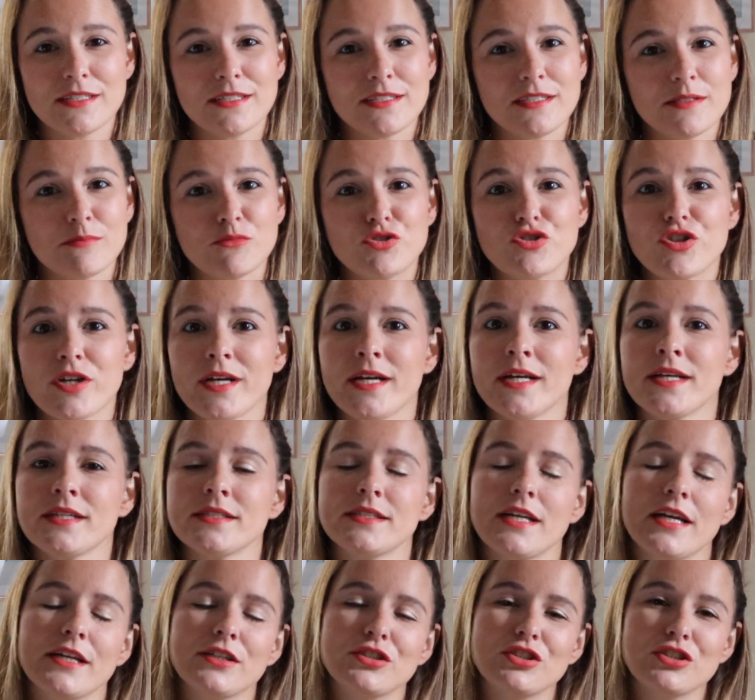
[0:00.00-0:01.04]
and some
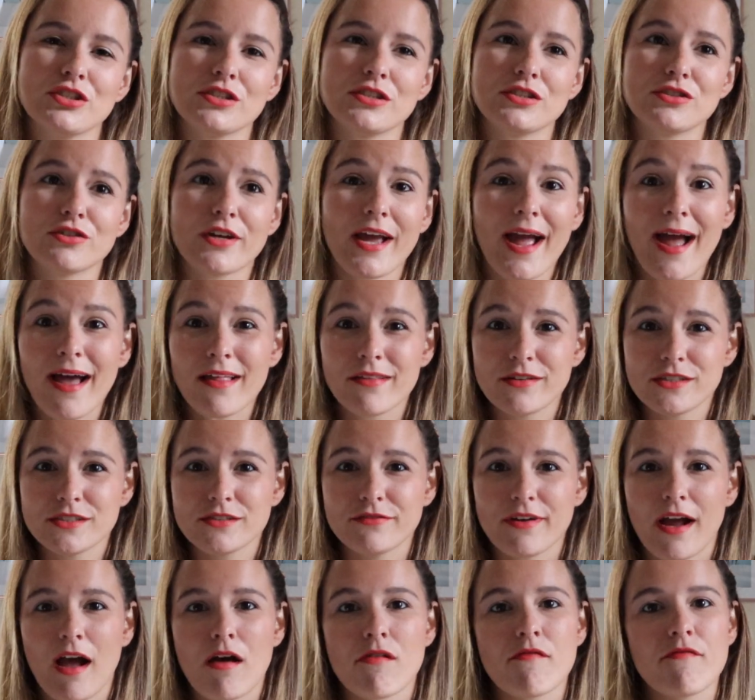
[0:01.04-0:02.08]
drinks and just gathers
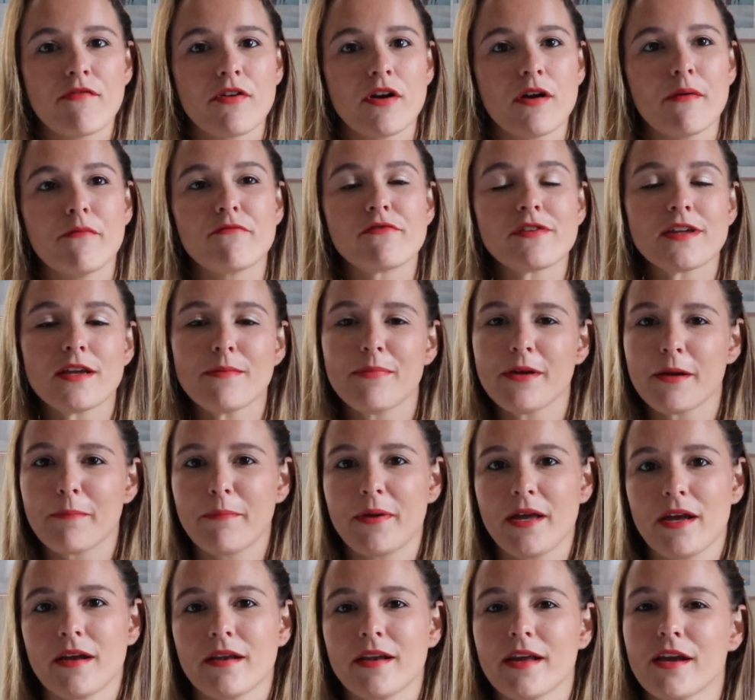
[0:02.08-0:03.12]
around for a really big
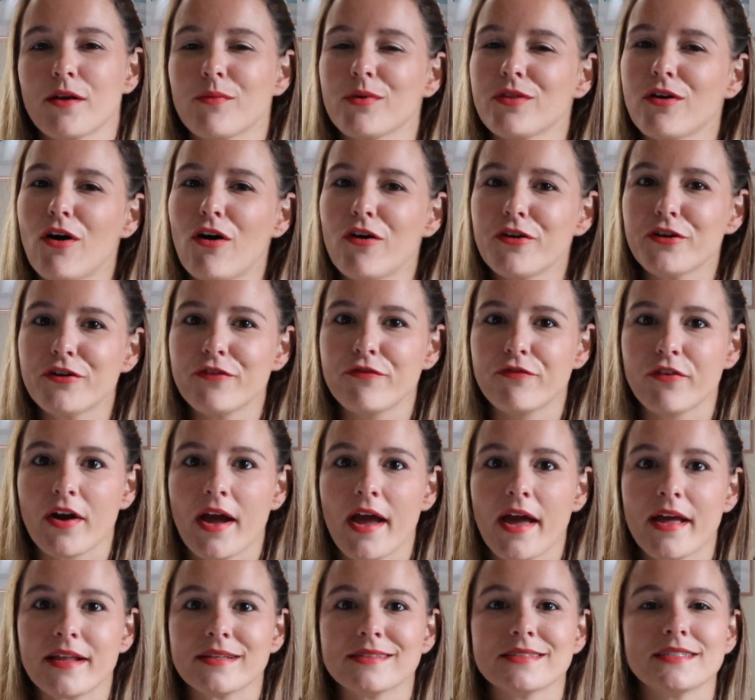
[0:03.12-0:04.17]
picnic with all your
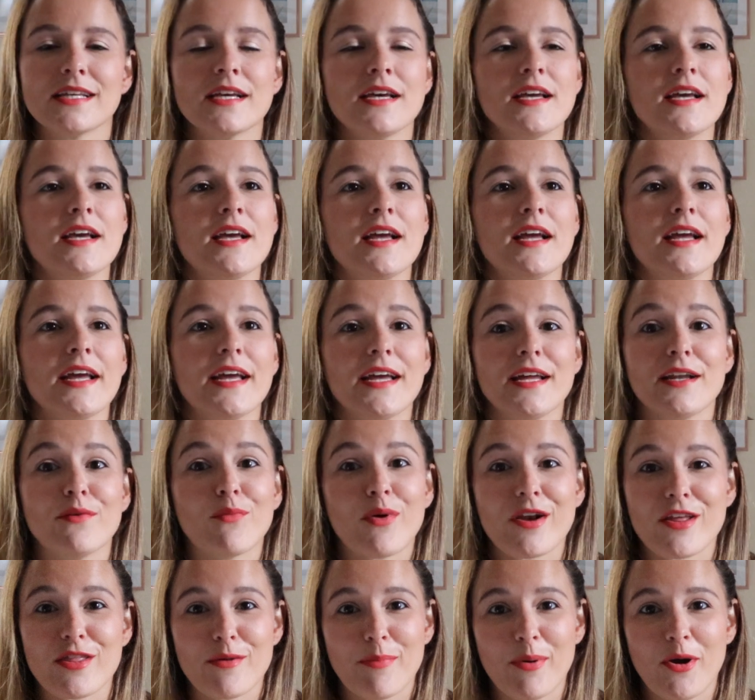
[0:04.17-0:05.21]
friends in
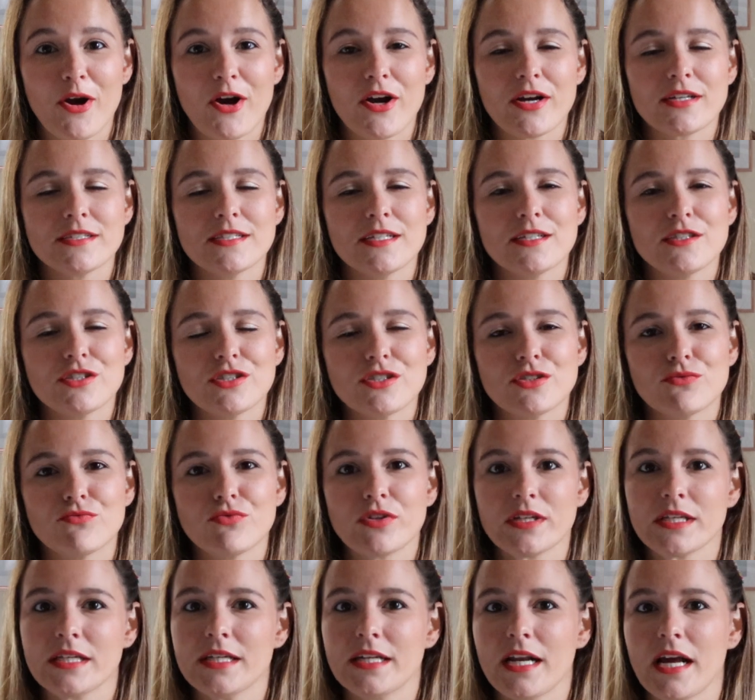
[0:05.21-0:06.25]
one of the parks. It's just
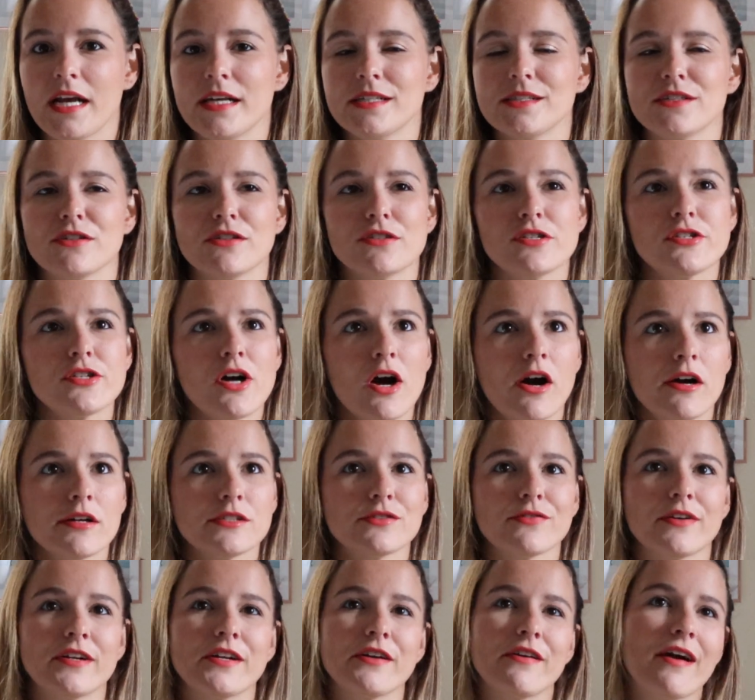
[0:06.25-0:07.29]
really nice. There are
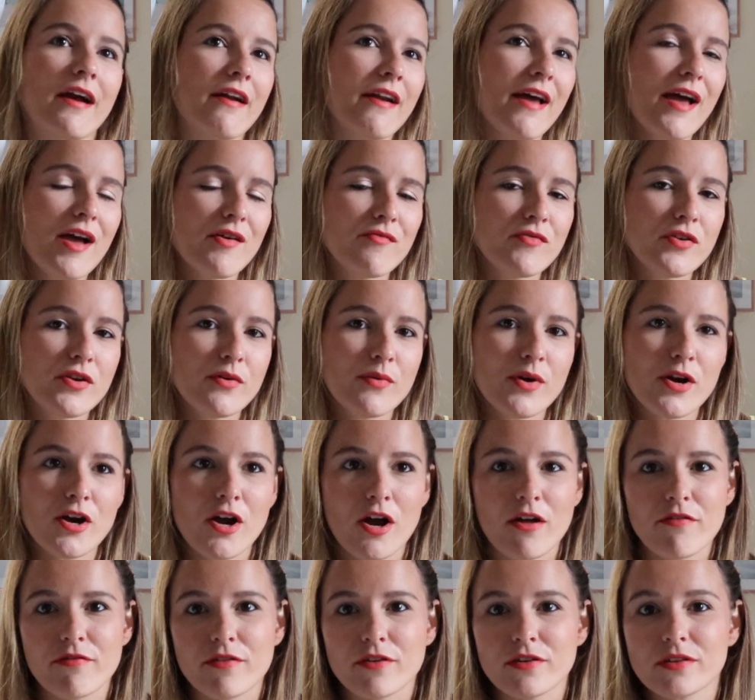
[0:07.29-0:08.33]
dogs running around everywhere
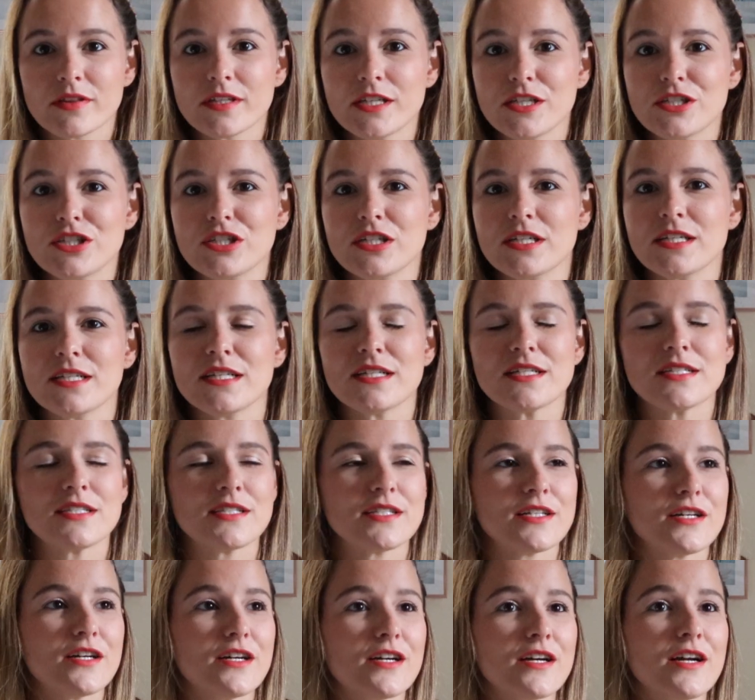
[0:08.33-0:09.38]
off their leashes.
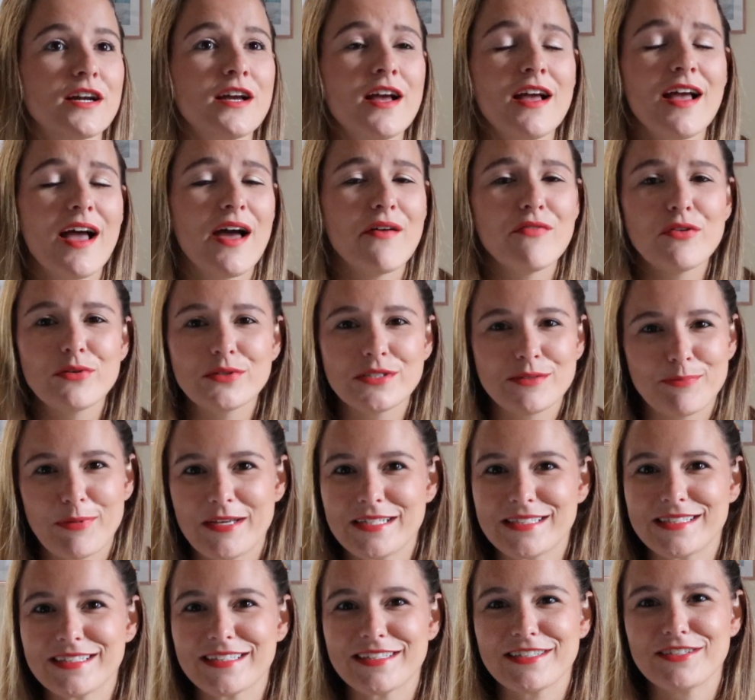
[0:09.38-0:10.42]
Everyone's
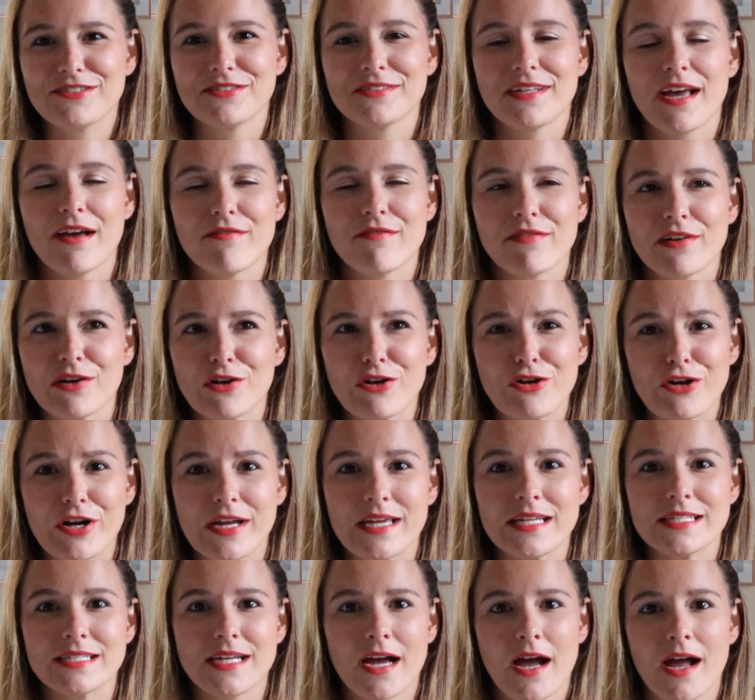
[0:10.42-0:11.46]
basically just having a
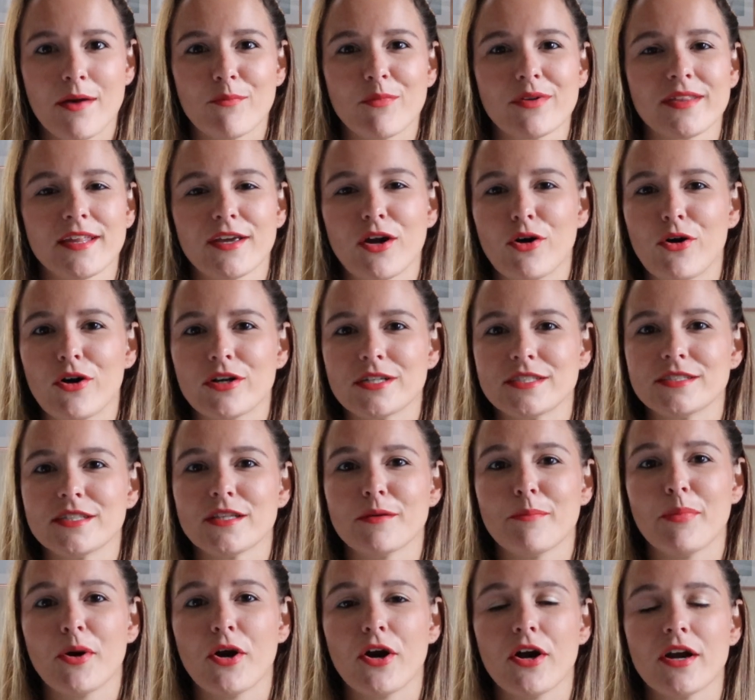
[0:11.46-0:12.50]
great time when they go onto the
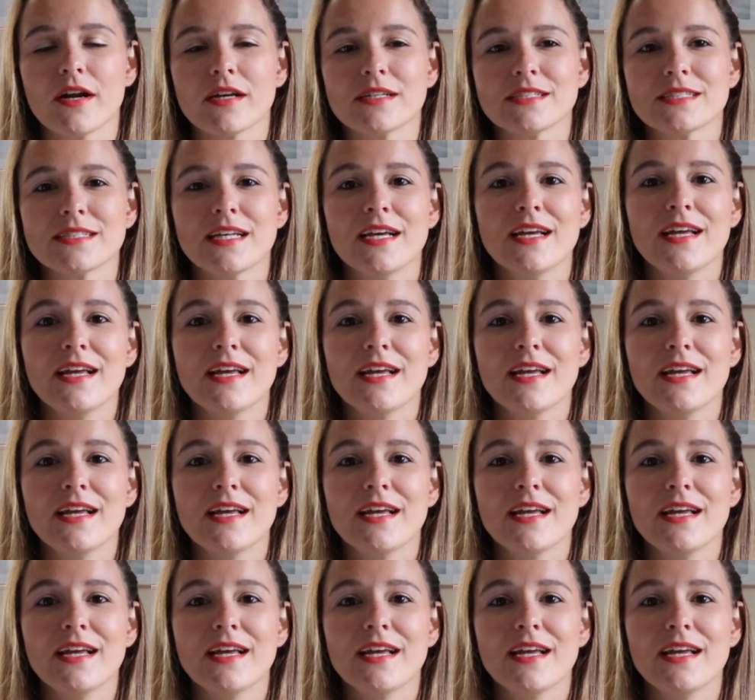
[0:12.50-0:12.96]
parks.